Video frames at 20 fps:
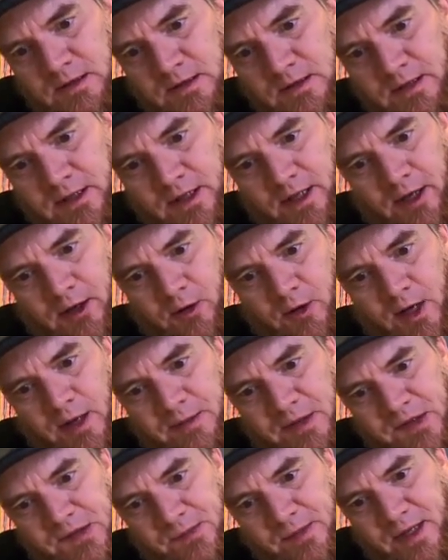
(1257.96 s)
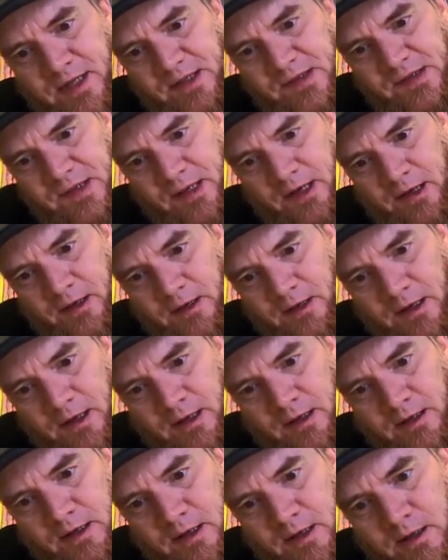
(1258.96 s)
think I crammed as many as I could
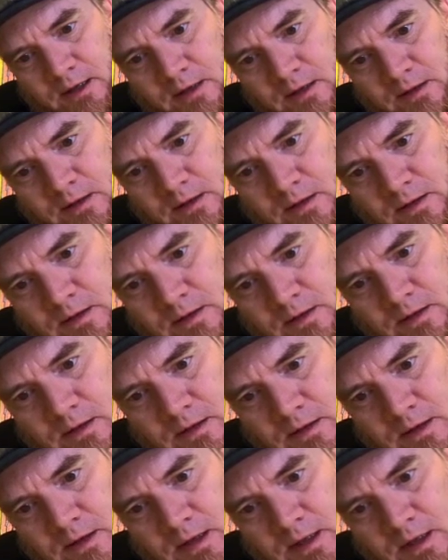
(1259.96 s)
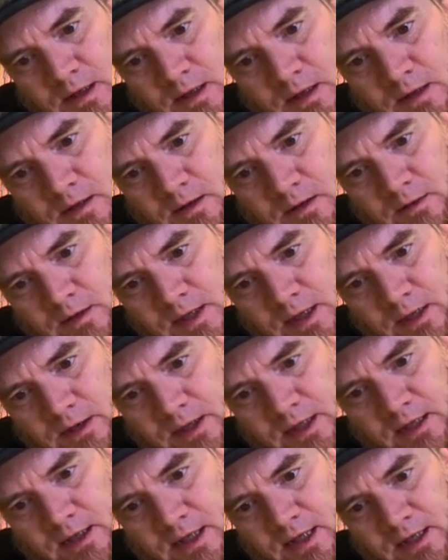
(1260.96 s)
on here
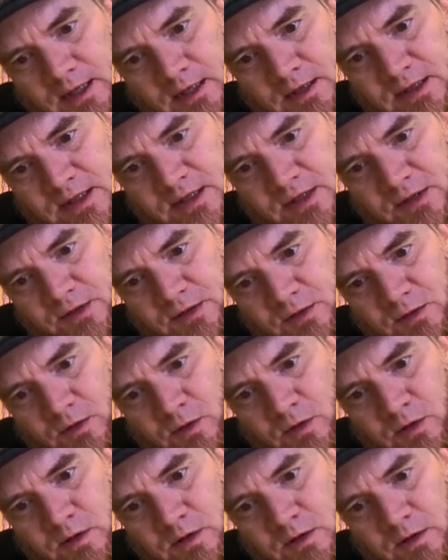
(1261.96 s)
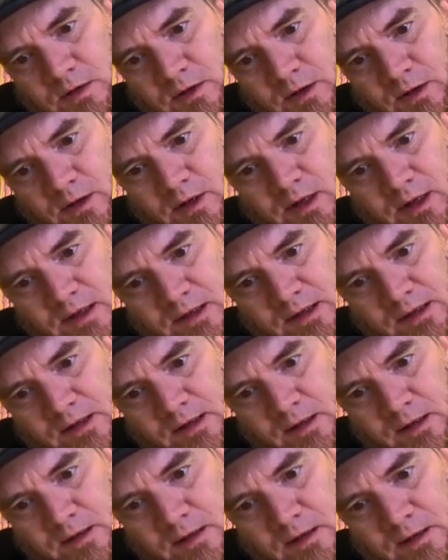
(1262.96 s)
without getting too crazy. I